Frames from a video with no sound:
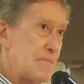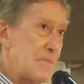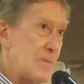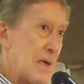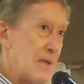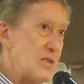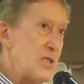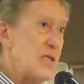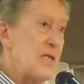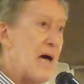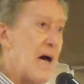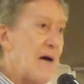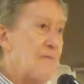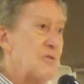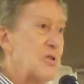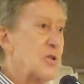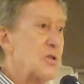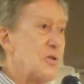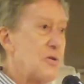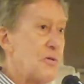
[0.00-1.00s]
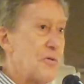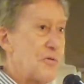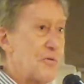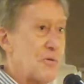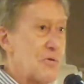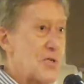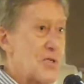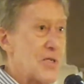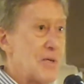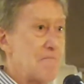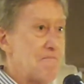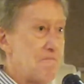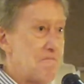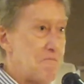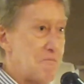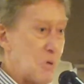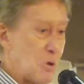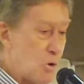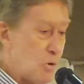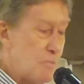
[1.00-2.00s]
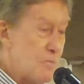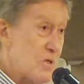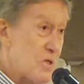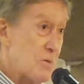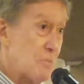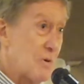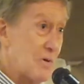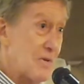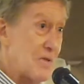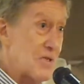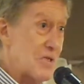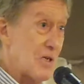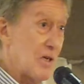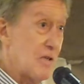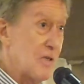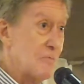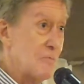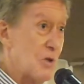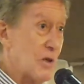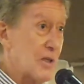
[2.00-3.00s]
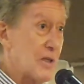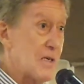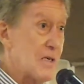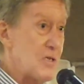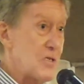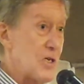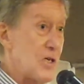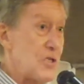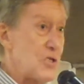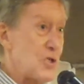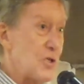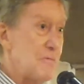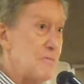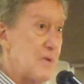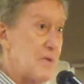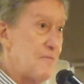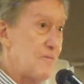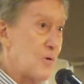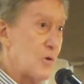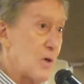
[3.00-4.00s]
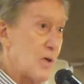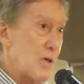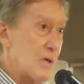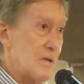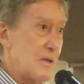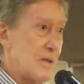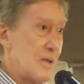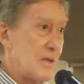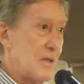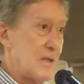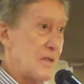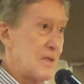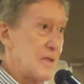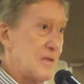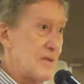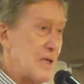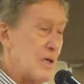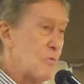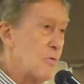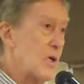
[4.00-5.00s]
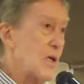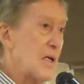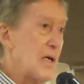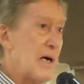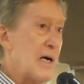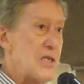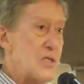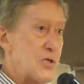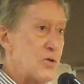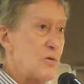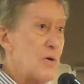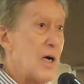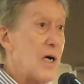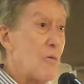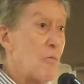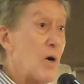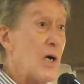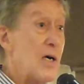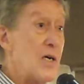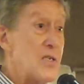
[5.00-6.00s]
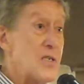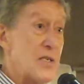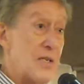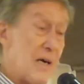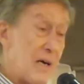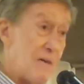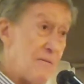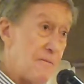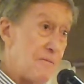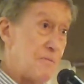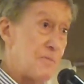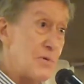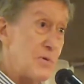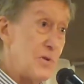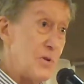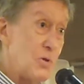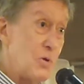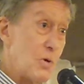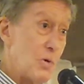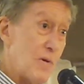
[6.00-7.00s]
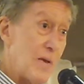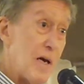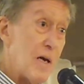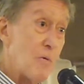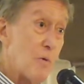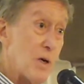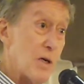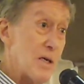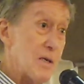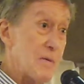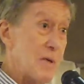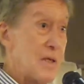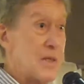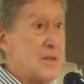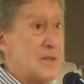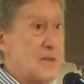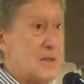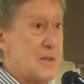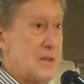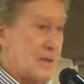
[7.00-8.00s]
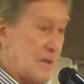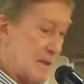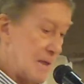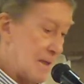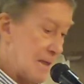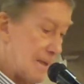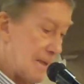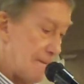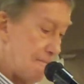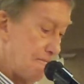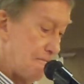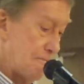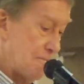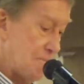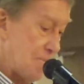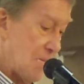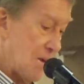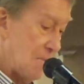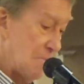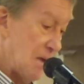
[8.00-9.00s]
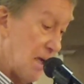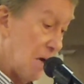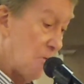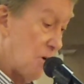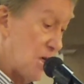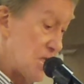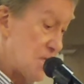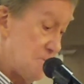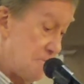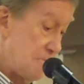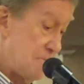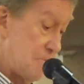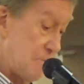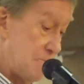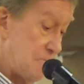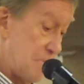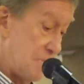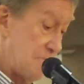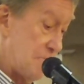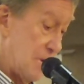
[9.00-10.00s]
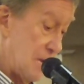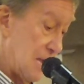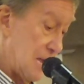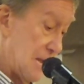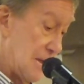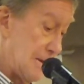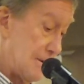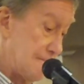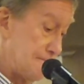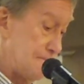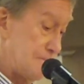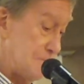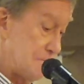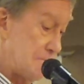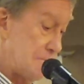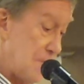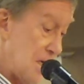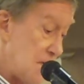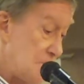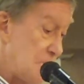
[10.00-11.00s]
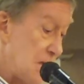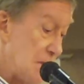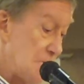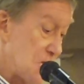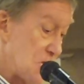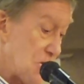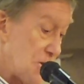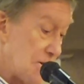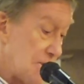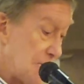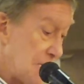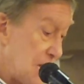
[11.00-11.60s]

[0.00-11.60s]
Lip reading: I did have to go through some hoops with the Southern organization before they realized who I was, and I knew who they were. But I was made a publisher.